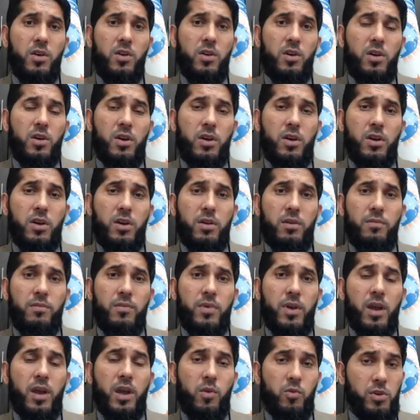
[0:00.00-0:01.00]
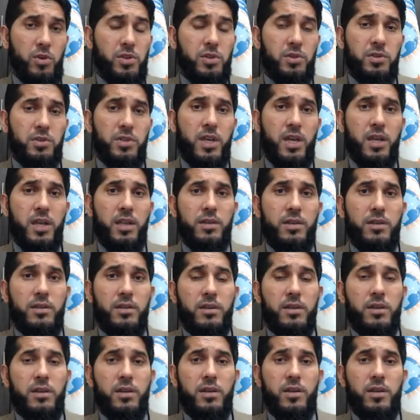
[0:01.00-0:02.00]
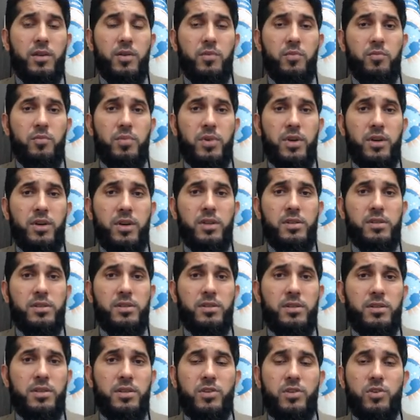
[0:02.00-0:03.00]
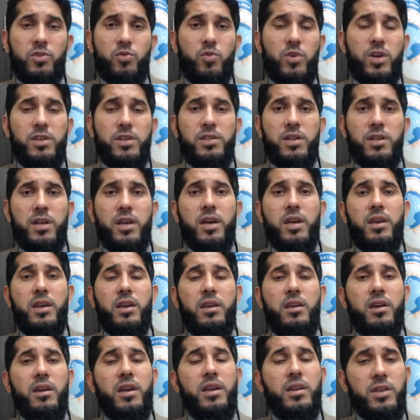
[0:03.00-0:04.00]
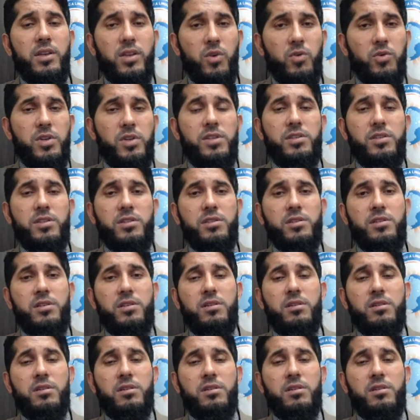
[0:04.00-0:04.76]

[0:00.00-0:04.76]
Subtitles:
I will do that. But this is what I noticed,